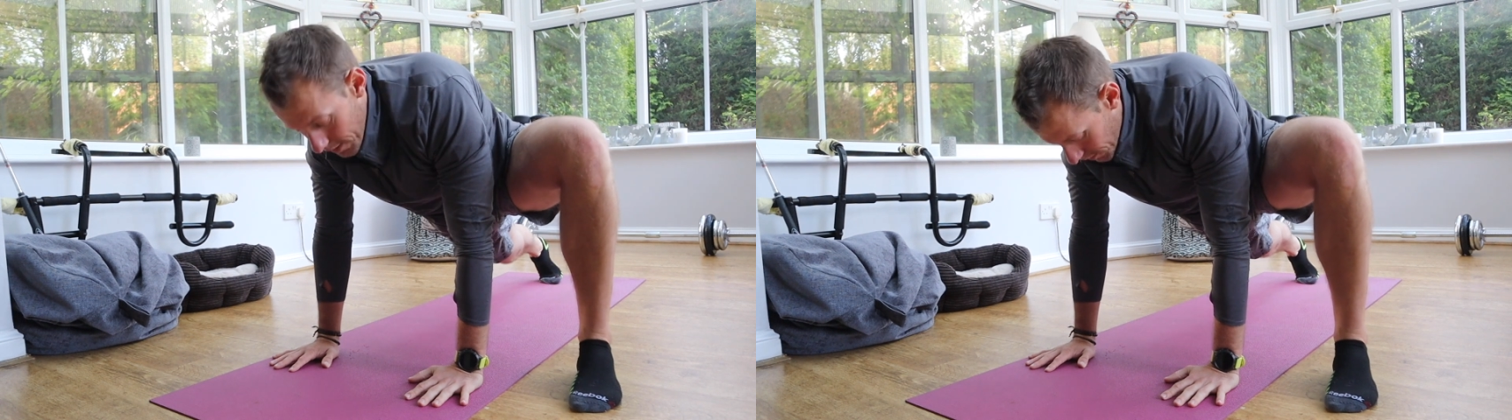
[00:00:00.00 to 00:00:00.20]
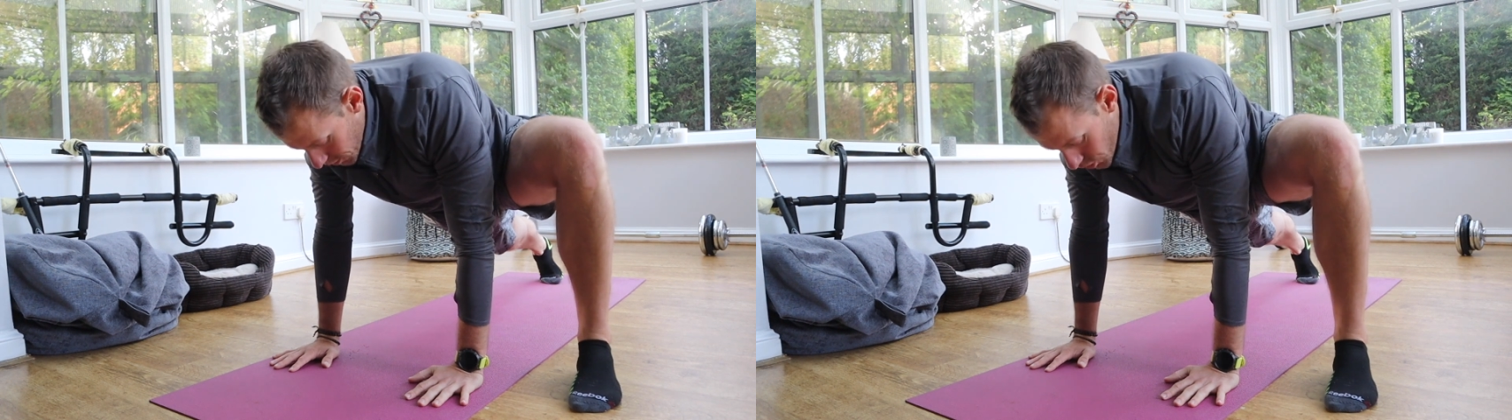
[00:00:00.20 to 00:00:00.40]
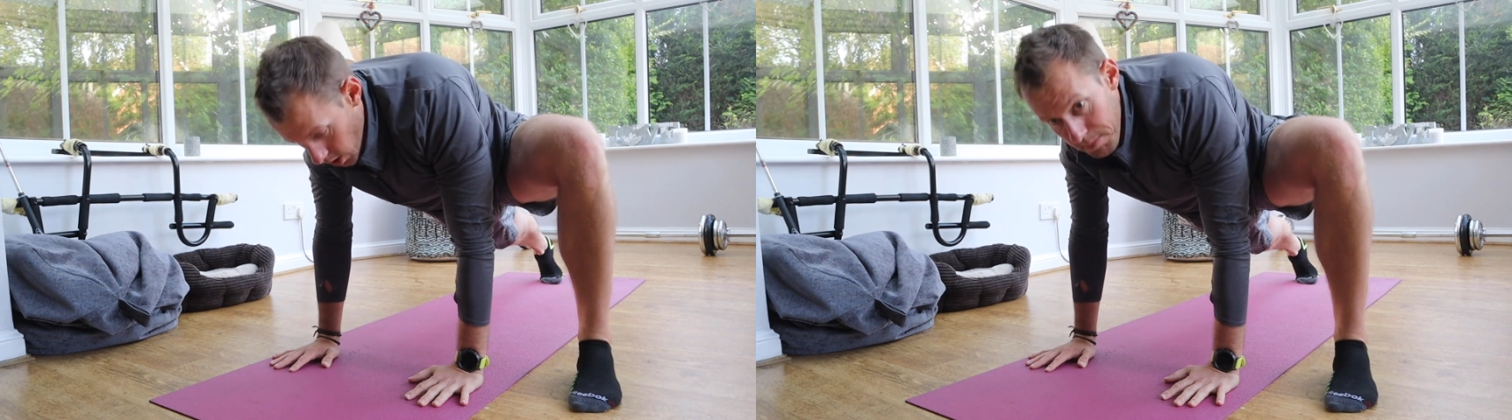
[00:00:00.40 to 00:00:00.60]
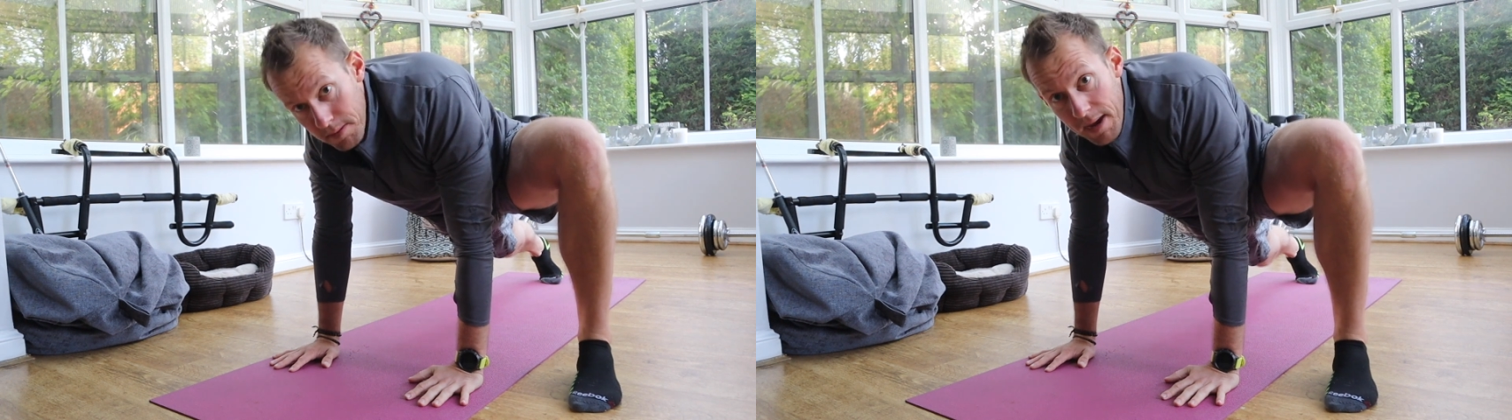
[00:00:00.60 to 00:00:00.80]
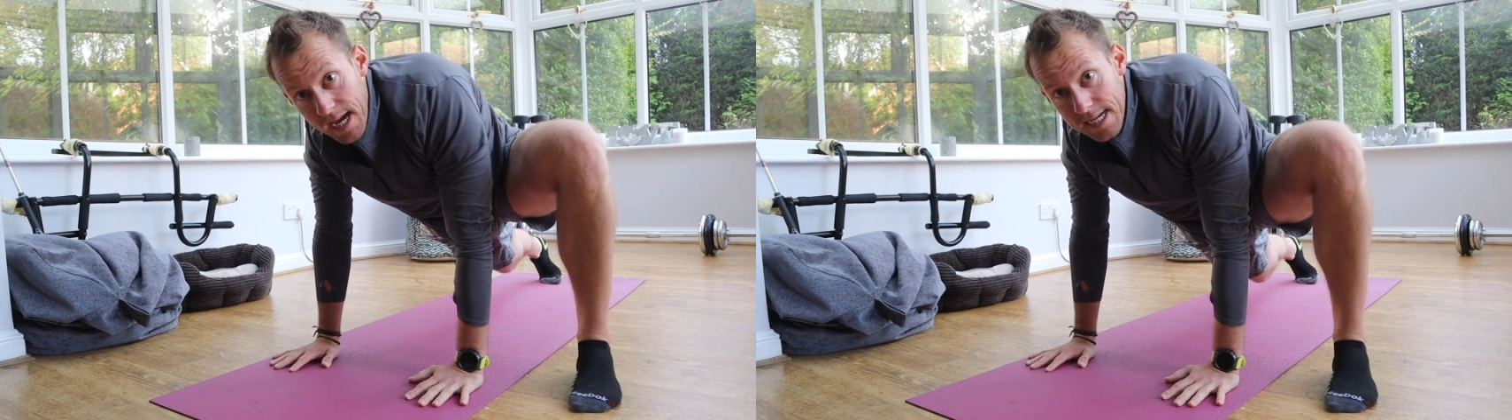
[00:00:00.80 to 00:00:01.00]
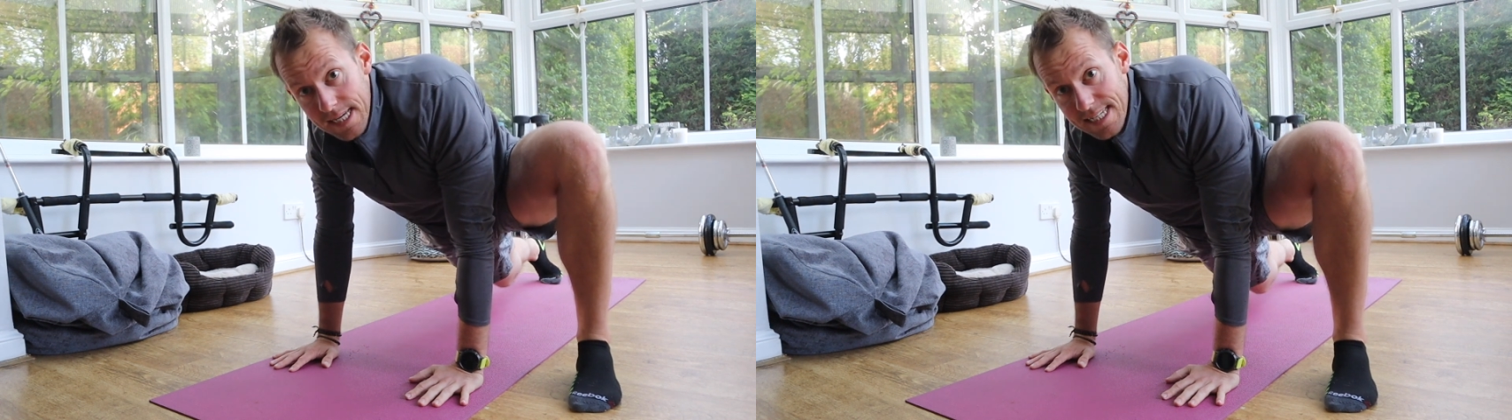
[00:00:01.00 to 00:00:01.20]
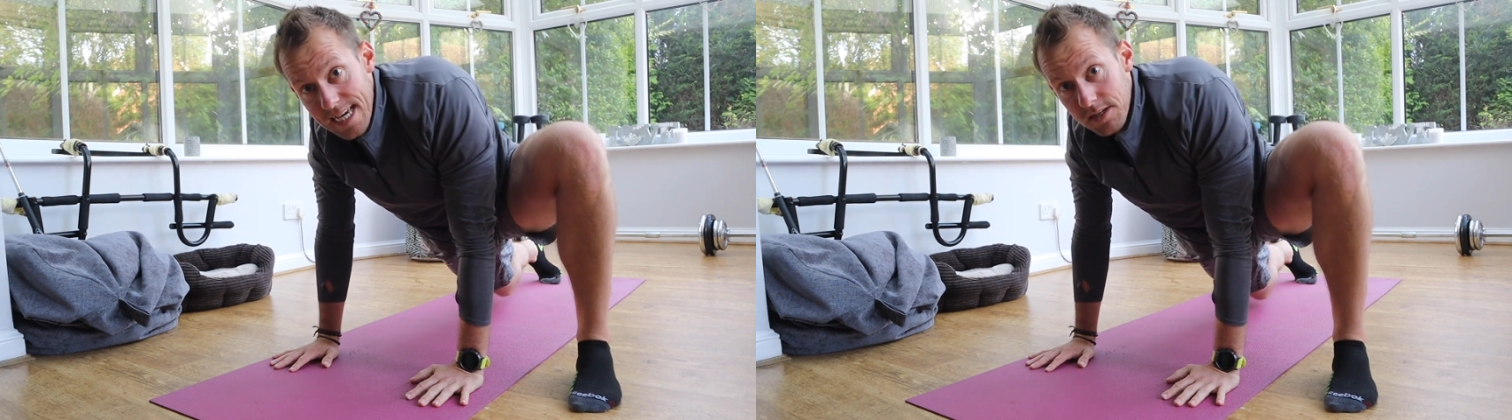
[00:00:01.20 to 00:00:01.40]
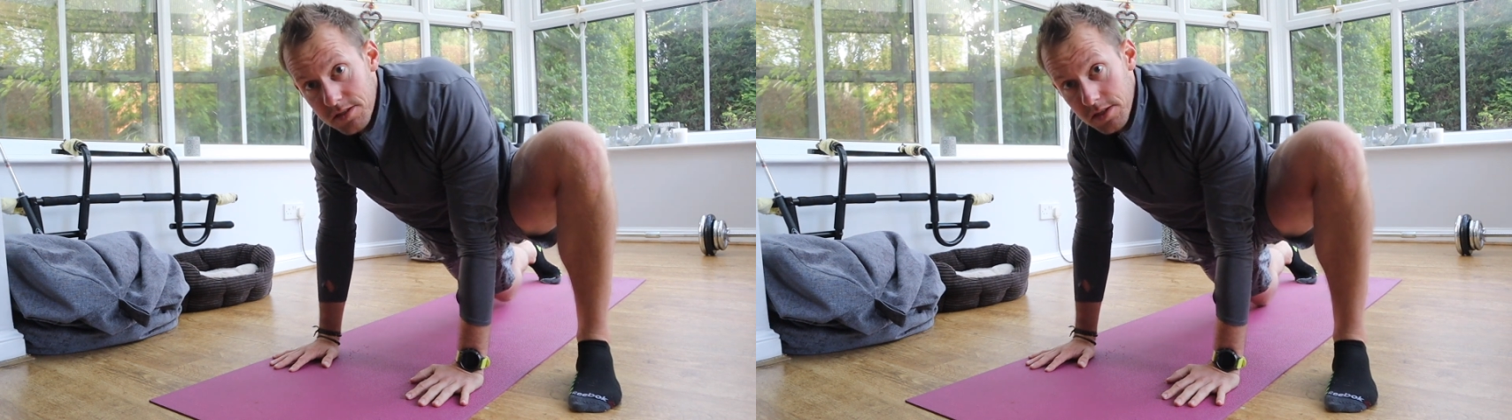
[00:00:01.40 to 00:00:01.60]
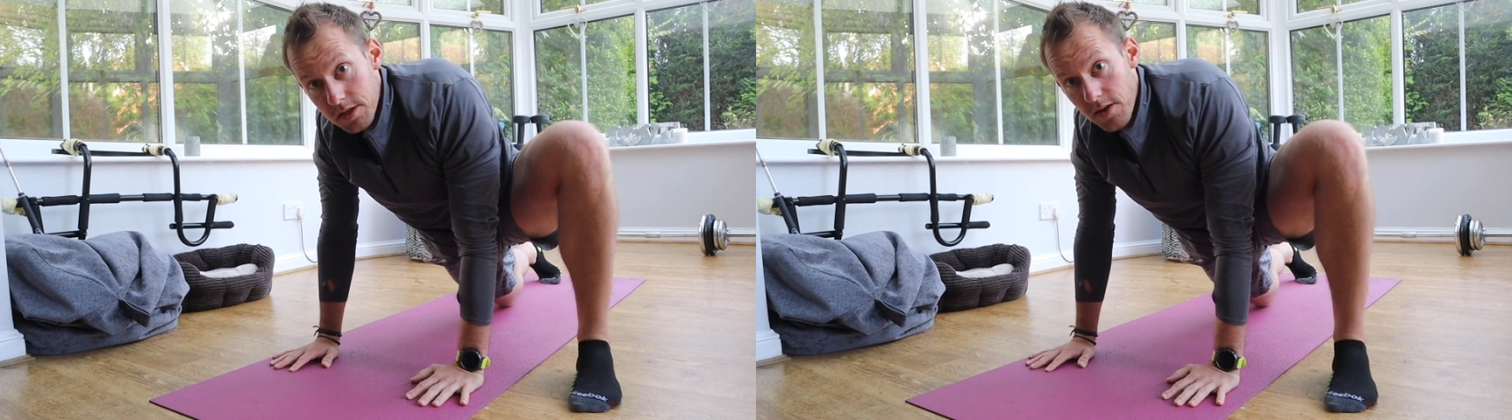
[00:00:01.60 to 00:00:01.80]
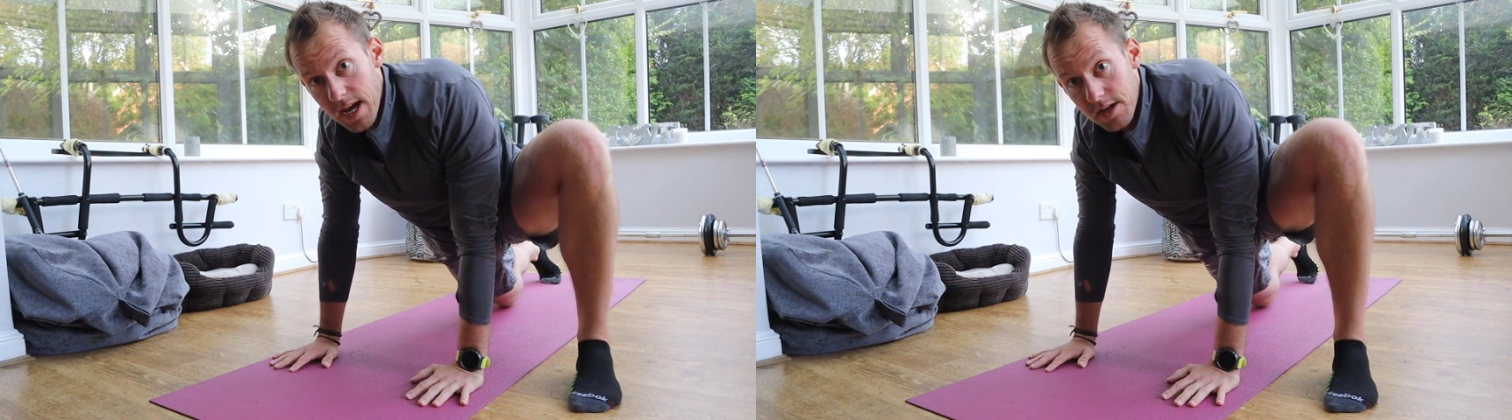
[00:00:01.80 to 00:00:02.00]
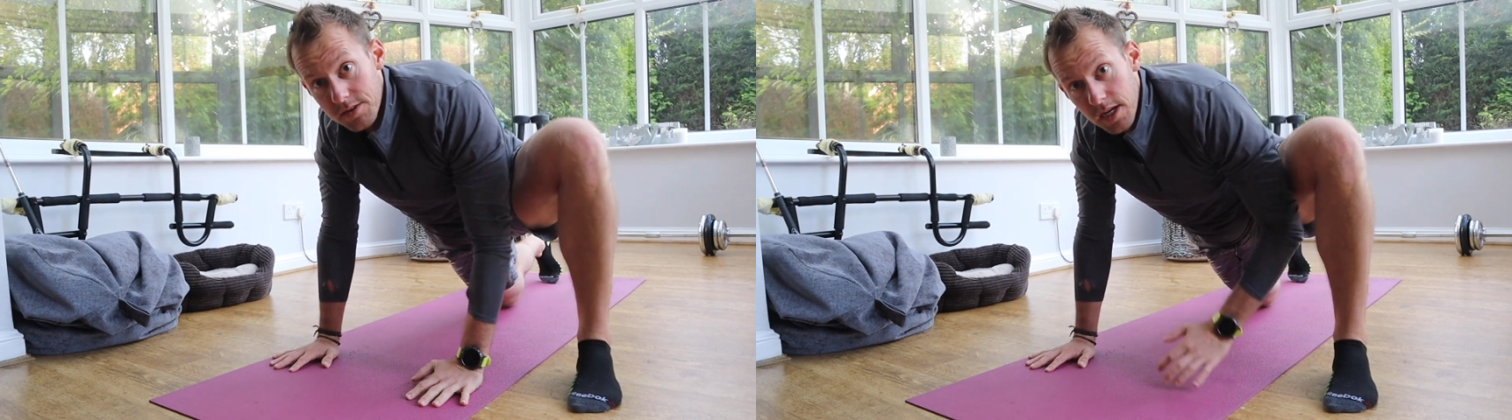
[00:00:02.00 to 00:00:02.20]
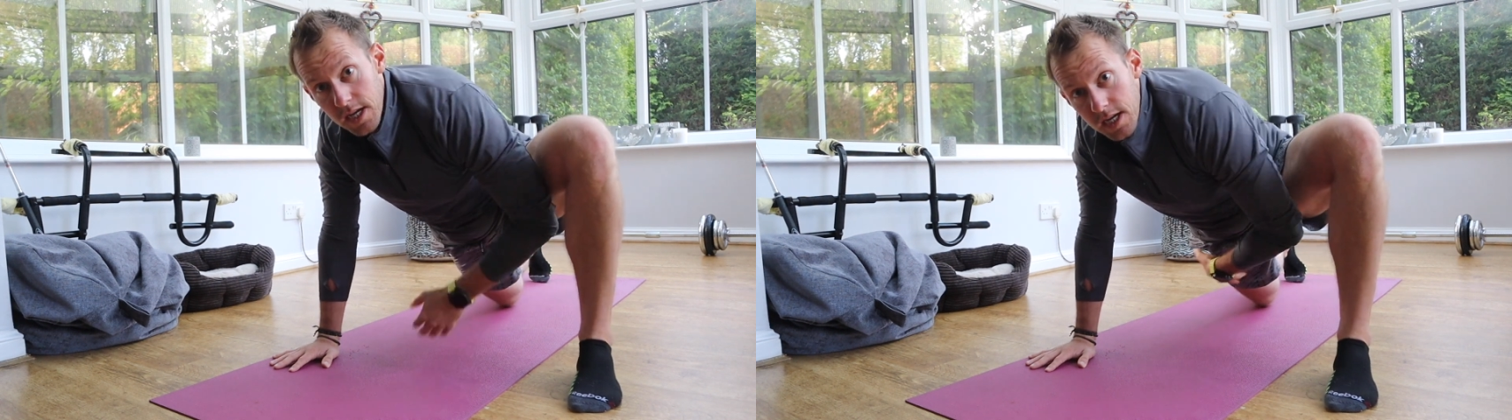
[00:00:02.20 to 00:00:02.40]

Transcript: if you drop the back knee down to the ground,